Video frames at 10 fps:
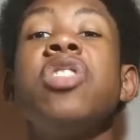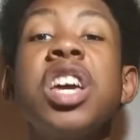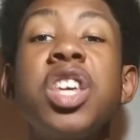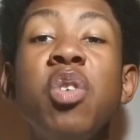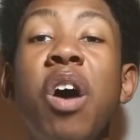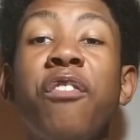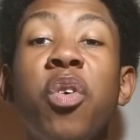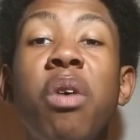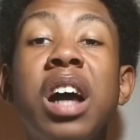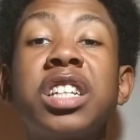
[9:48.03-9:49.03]
Thank you all
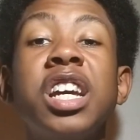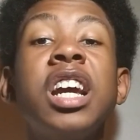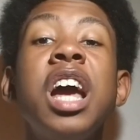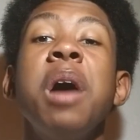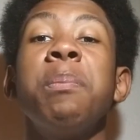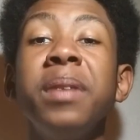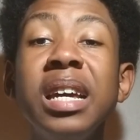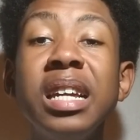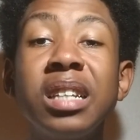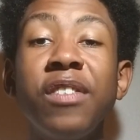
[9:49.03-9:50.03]
for watching.
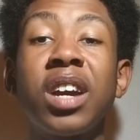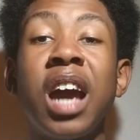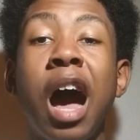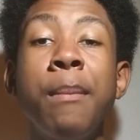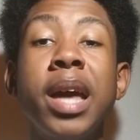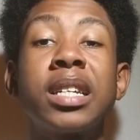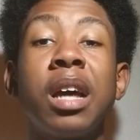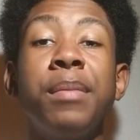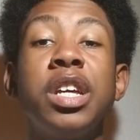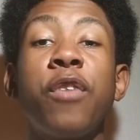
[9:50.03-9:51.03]
Please leave a comment,
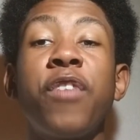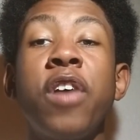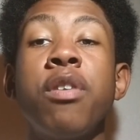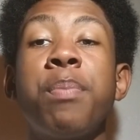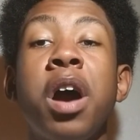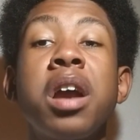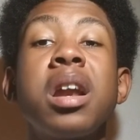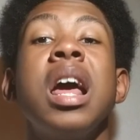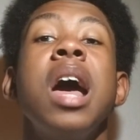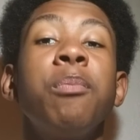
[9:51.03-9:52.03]
tell me your favorite part.